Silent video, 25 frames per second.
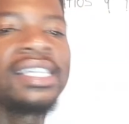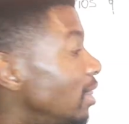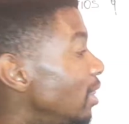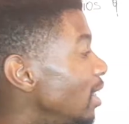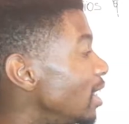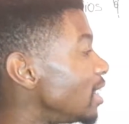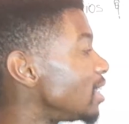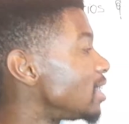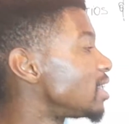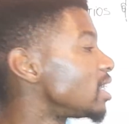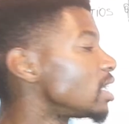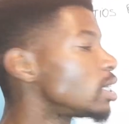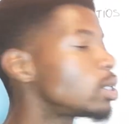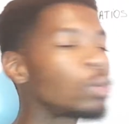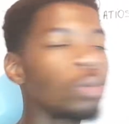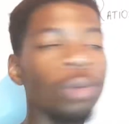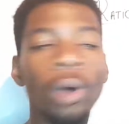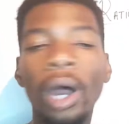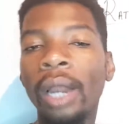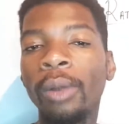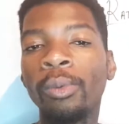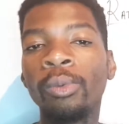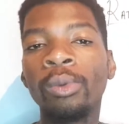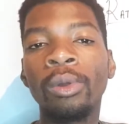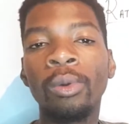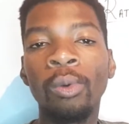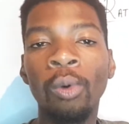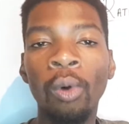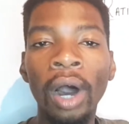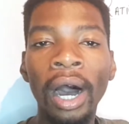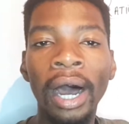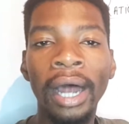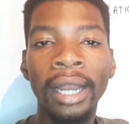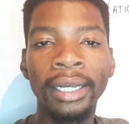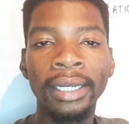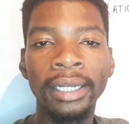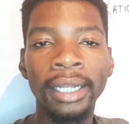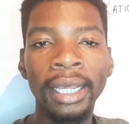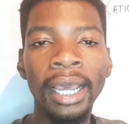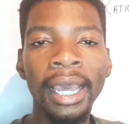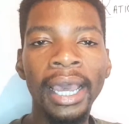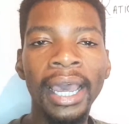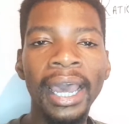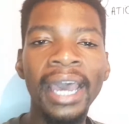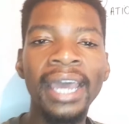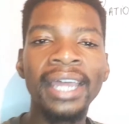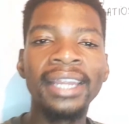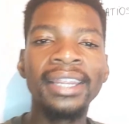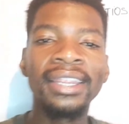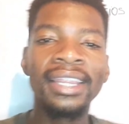This is what we want,
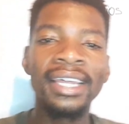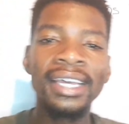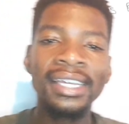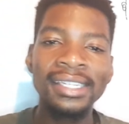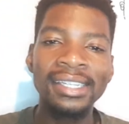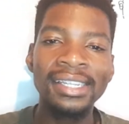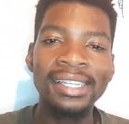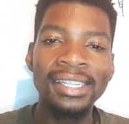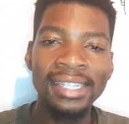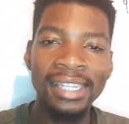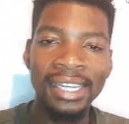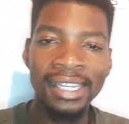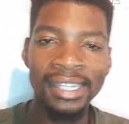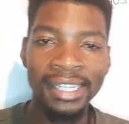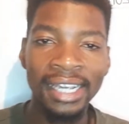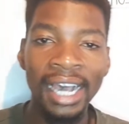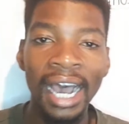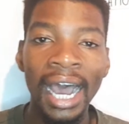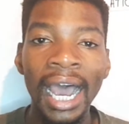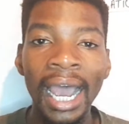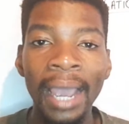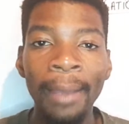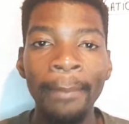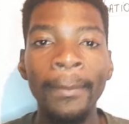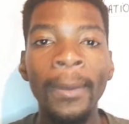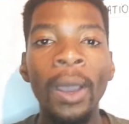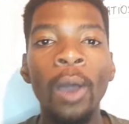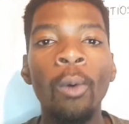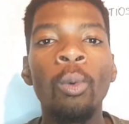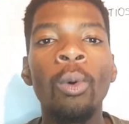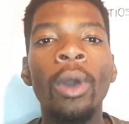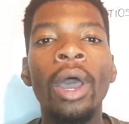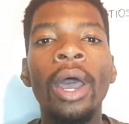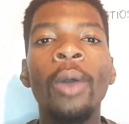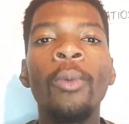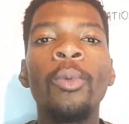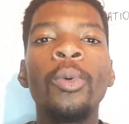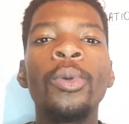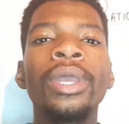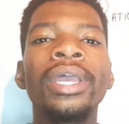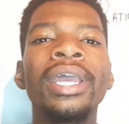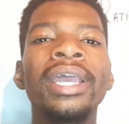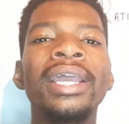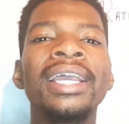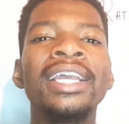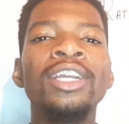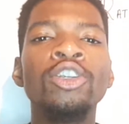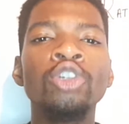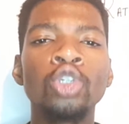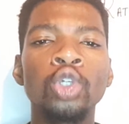and this is the time where we
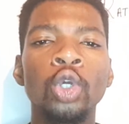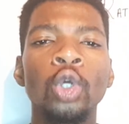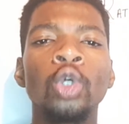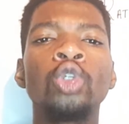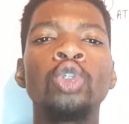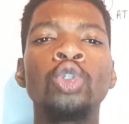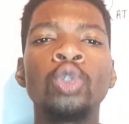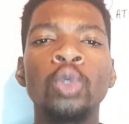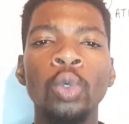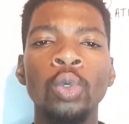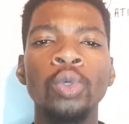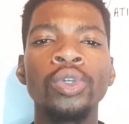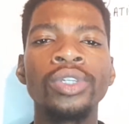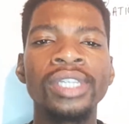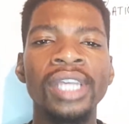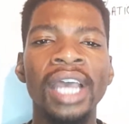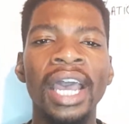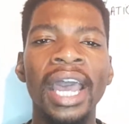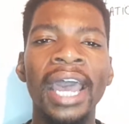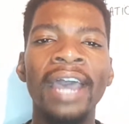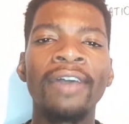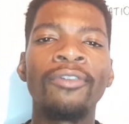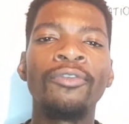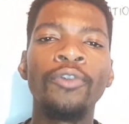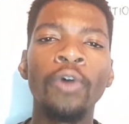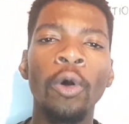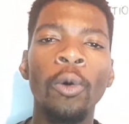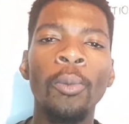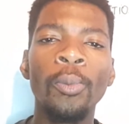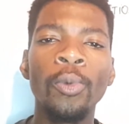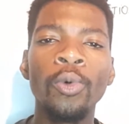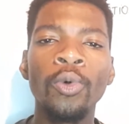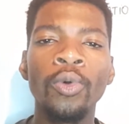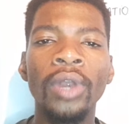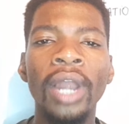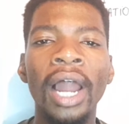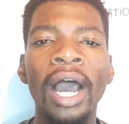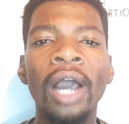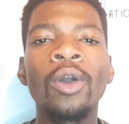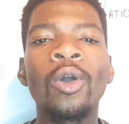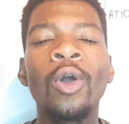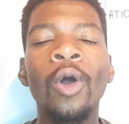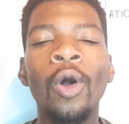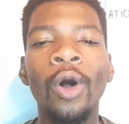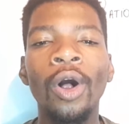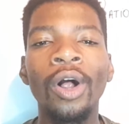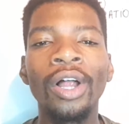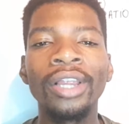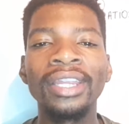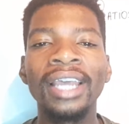introduce a formula
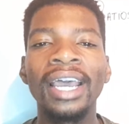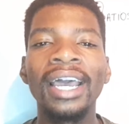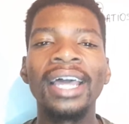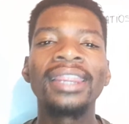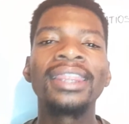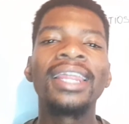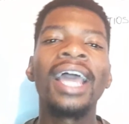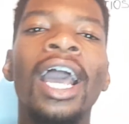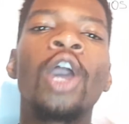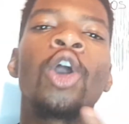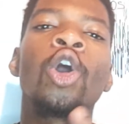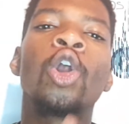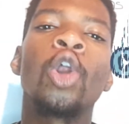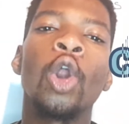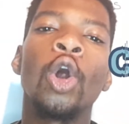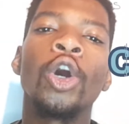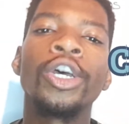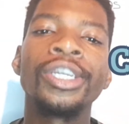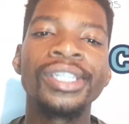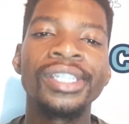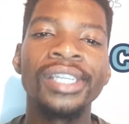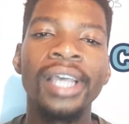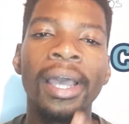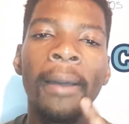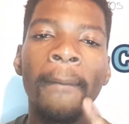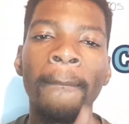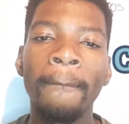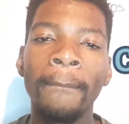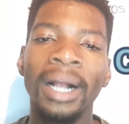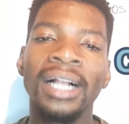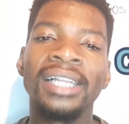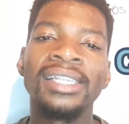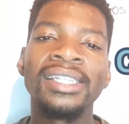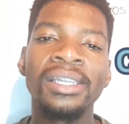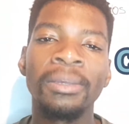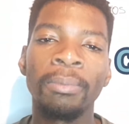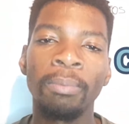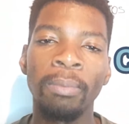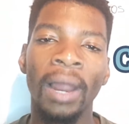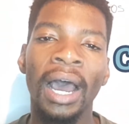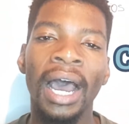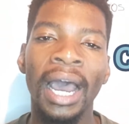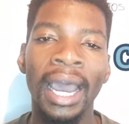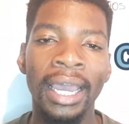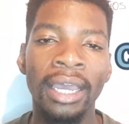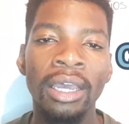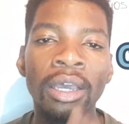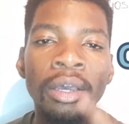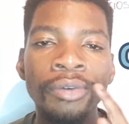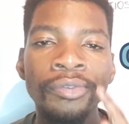called the cross
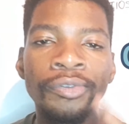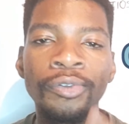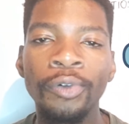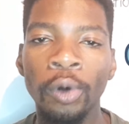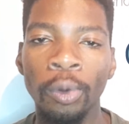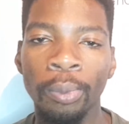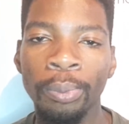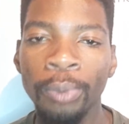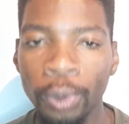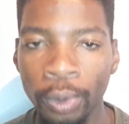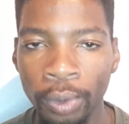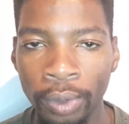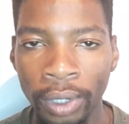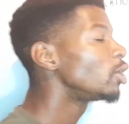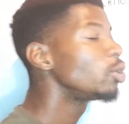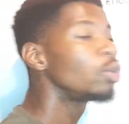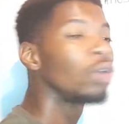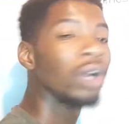multiply formula.